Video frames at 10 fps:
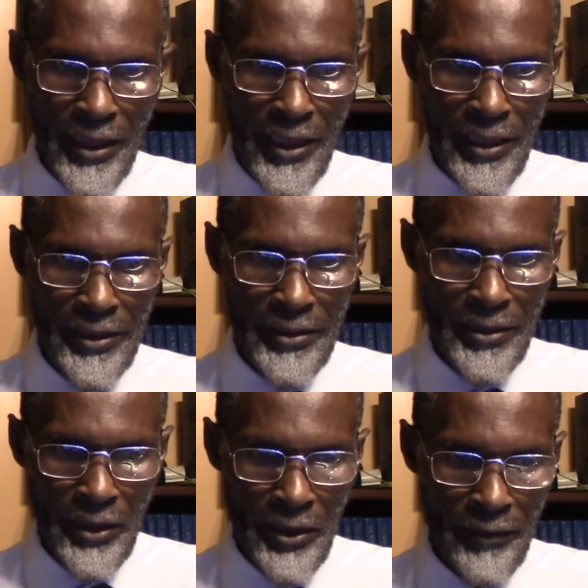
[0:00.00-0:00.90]
and
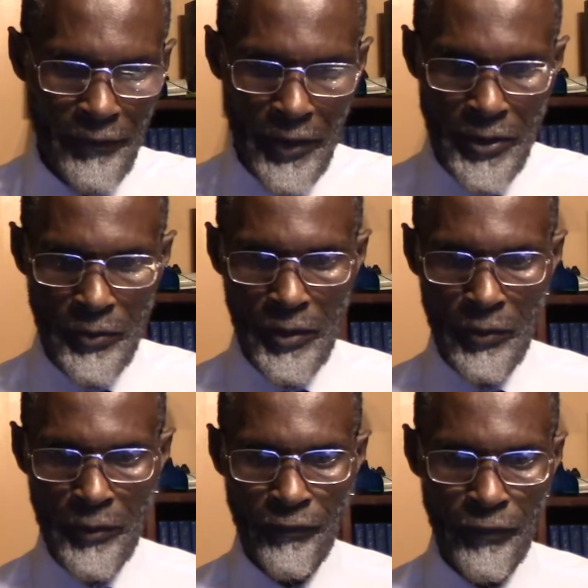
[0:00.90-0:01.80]
all of us will
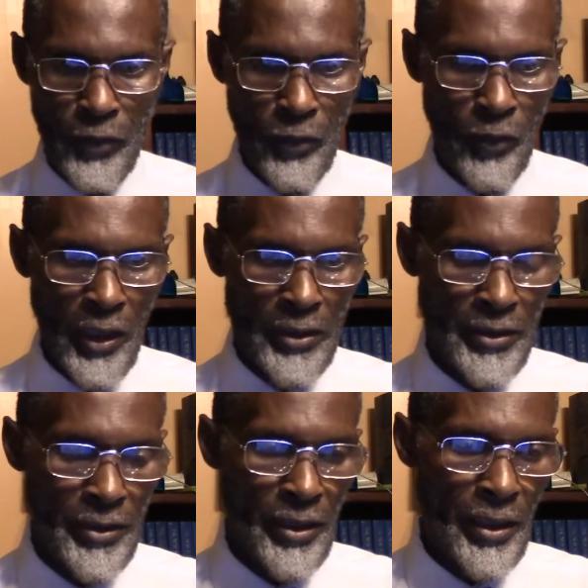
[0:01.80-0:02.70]
review what